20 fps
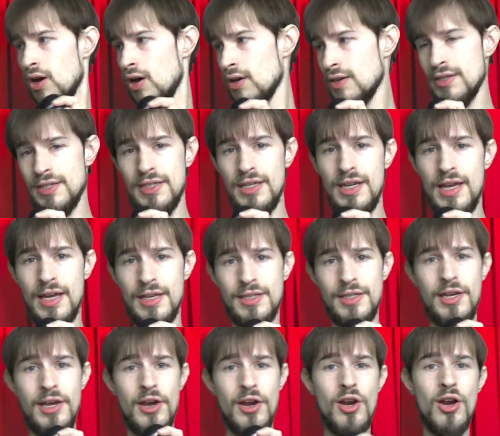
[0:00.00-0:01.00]
CS
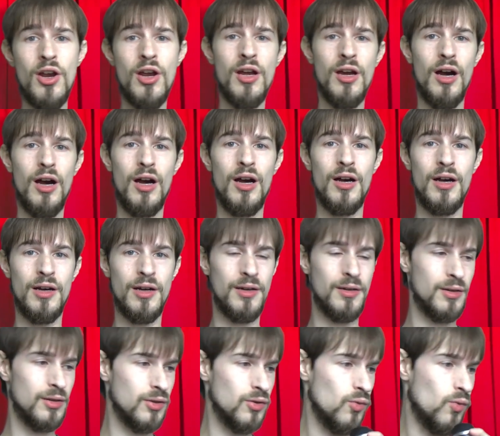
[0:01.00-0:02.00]
here.
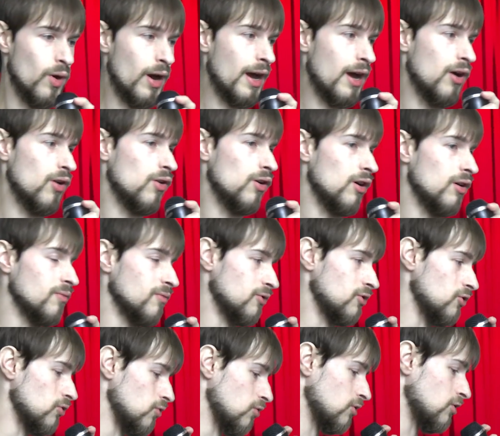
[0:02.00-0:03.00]
Wow, I'm
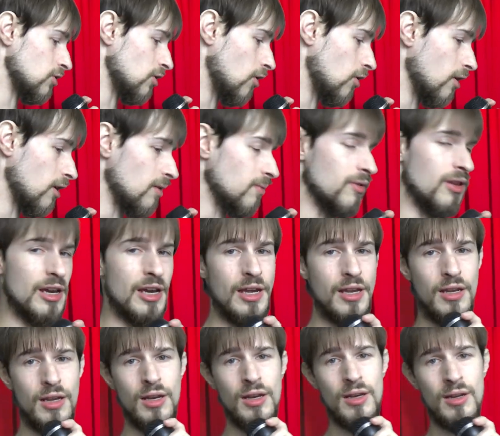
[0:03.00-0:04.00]
so sorry I'm late.
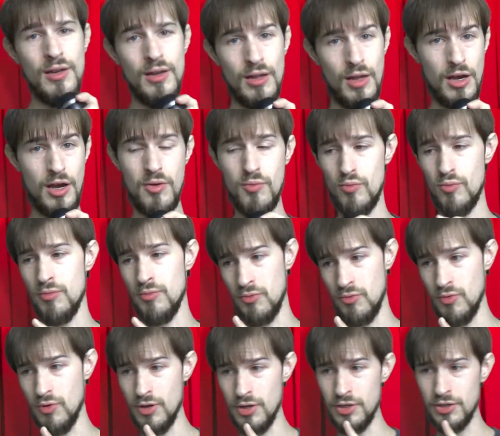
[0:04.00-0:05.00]
Like, I'm
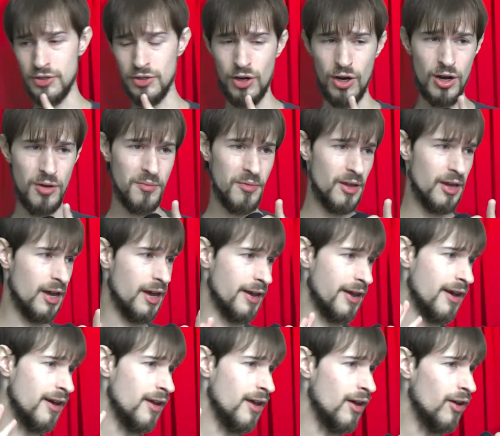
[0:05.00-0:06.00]
really sorry I'm late. I
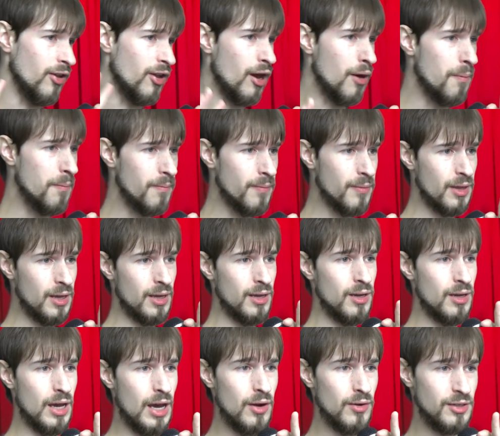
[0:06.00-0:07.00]
got held up
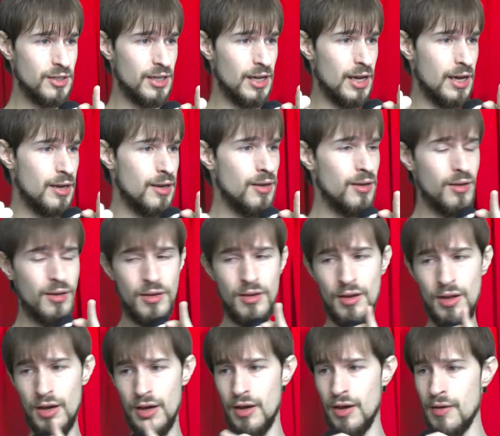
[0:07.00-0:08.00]
outside,
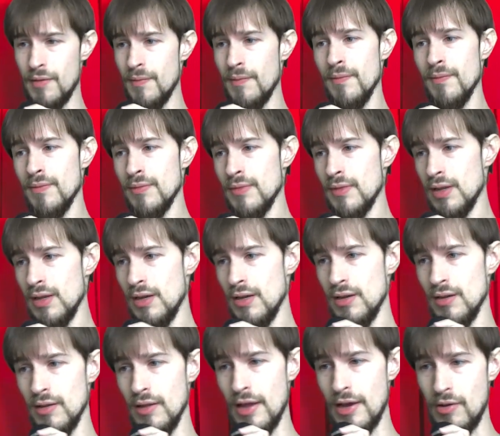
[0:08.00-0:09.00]

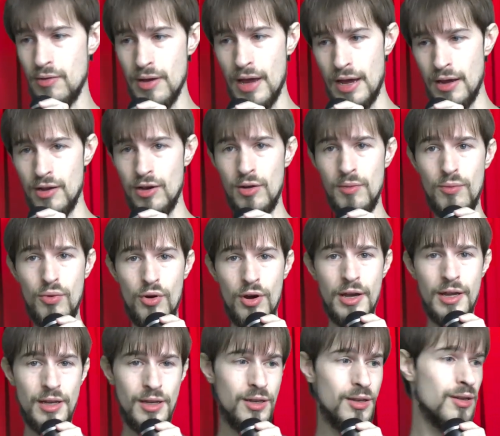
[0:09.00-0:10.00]
at
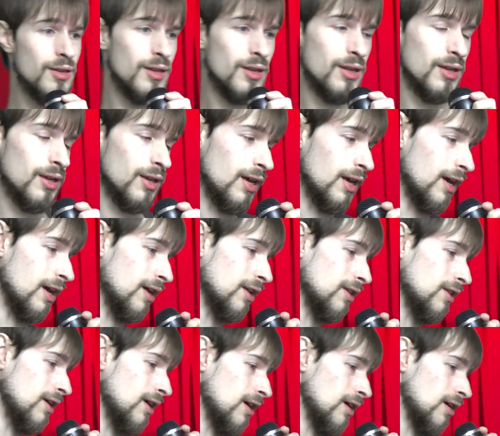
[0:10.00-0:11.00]
gunpoint. And